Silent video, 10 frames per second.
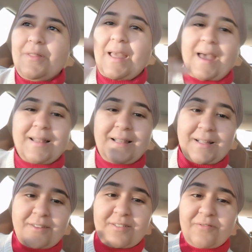they had
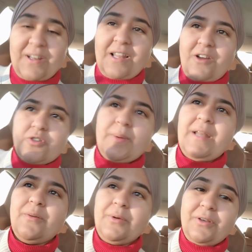like this really large
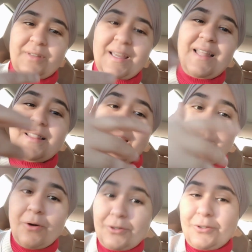banner, because again
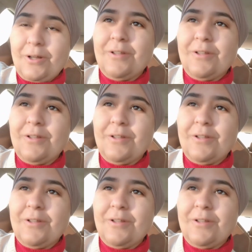they were